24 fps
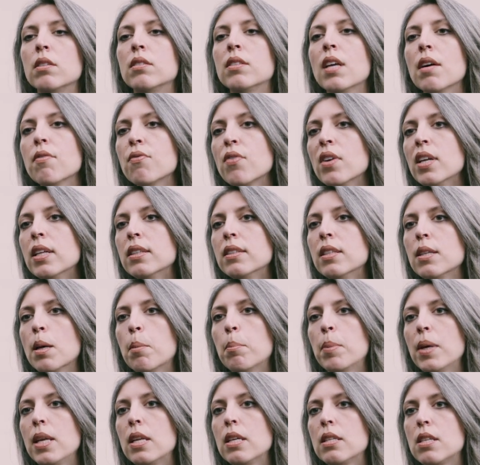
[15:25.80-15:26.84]
Definitely the
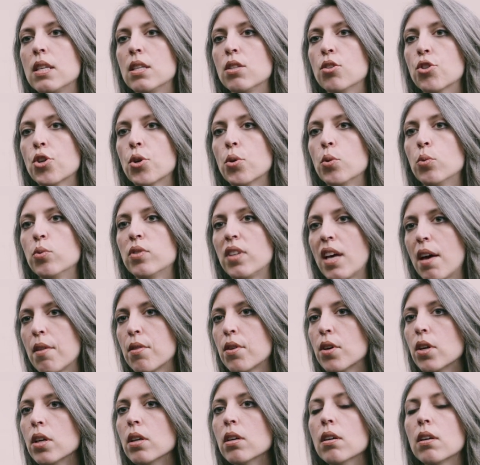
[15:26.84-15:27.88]
ability to
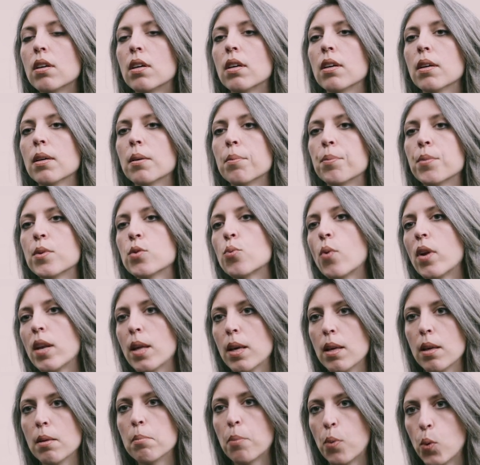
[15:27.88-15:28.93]
tether is
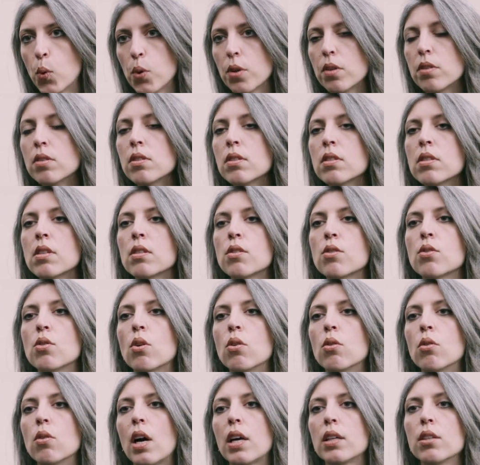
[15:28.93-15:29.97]
really important,
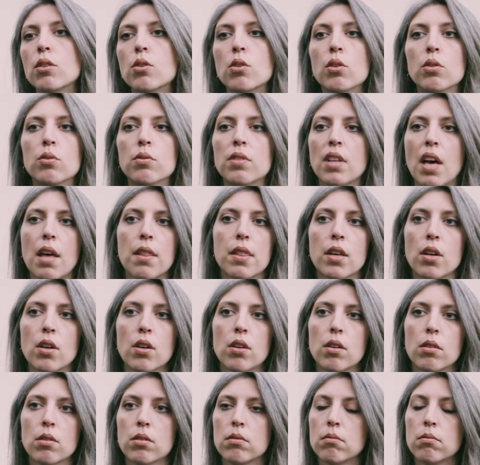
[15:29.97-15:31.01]
so I do
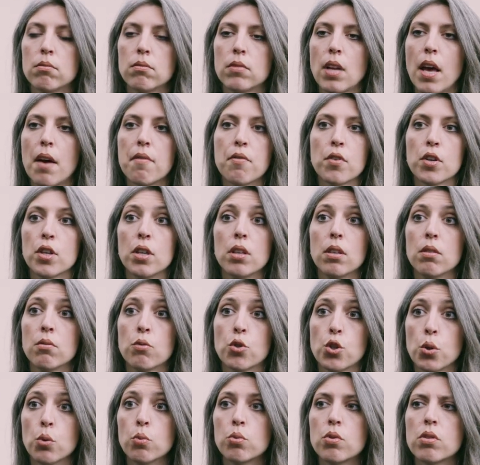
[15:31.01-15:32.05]
tether on every
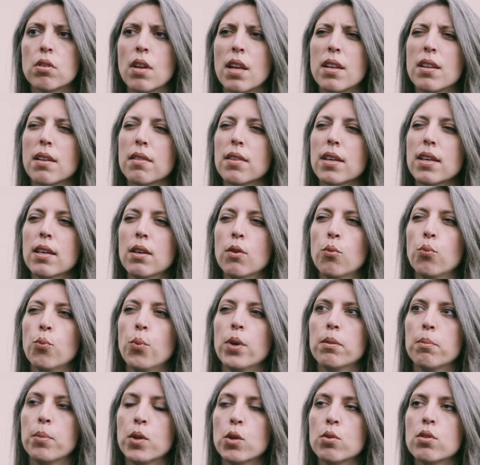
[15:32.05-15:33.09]
shoot, and I think
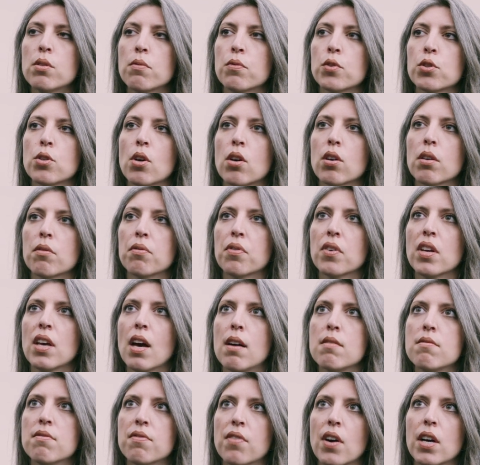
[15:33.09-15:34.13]
with beauty photography
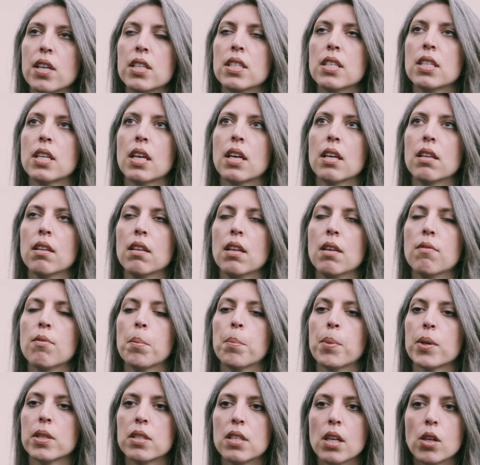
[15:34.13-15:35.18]
I find it
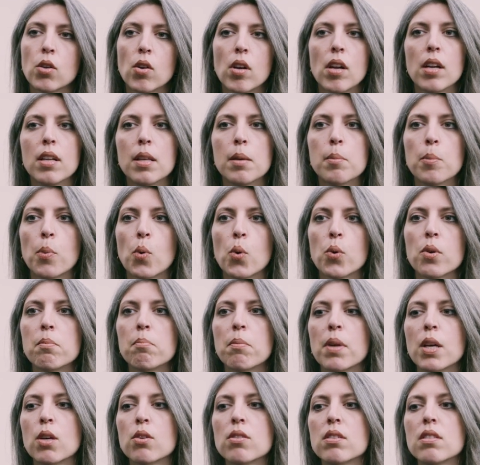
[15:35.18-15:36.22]
even particularly
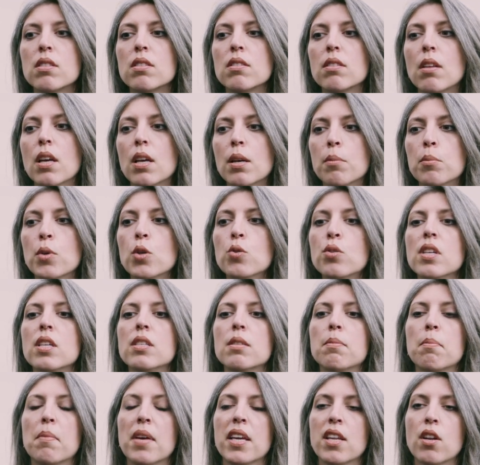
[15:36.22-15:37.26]
important because beauty
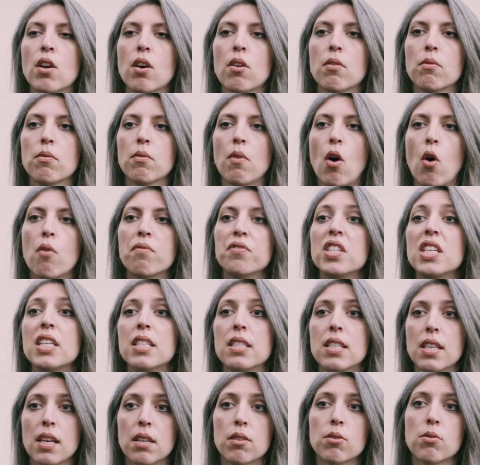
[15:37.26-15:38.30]
is made out of
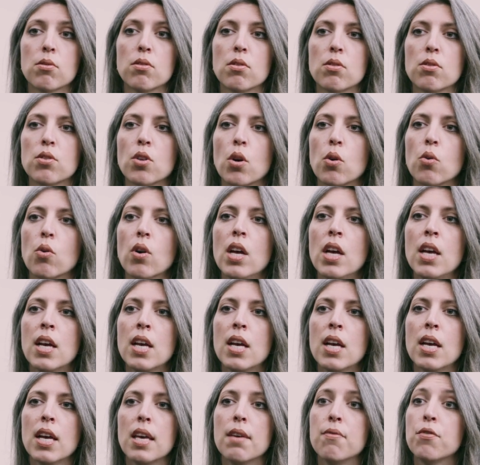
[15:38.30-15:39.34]
details, so
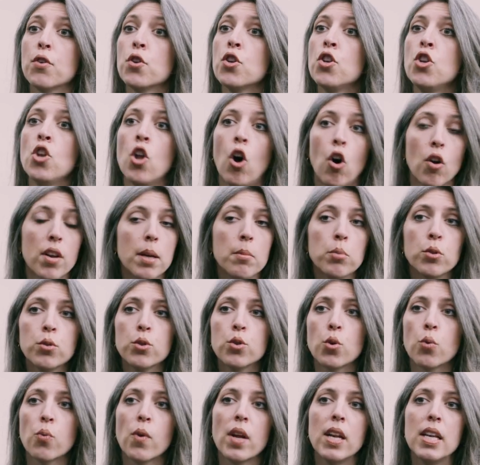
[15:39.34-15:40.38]
if you're not able
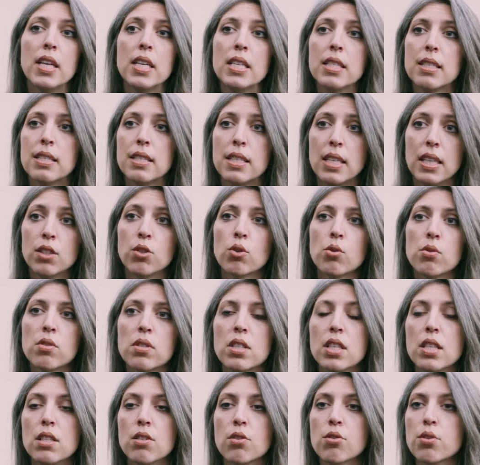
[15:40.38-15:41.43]
to really see those
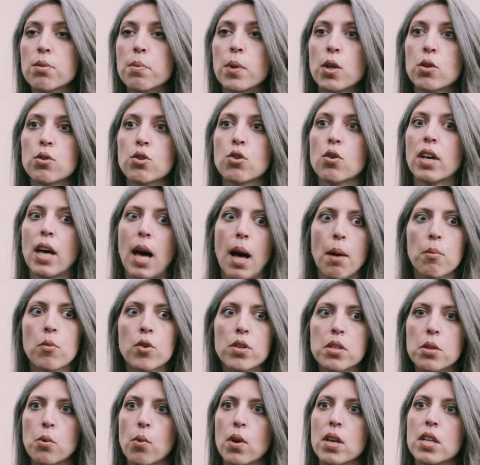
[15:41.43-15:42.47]
details because your
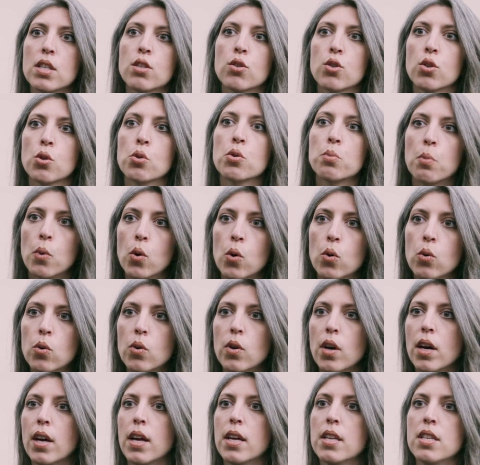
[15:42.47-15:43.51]
camera screen is so
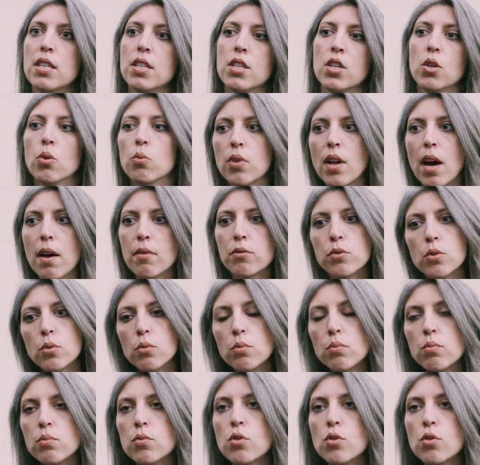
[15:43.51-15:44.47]
small and you would have to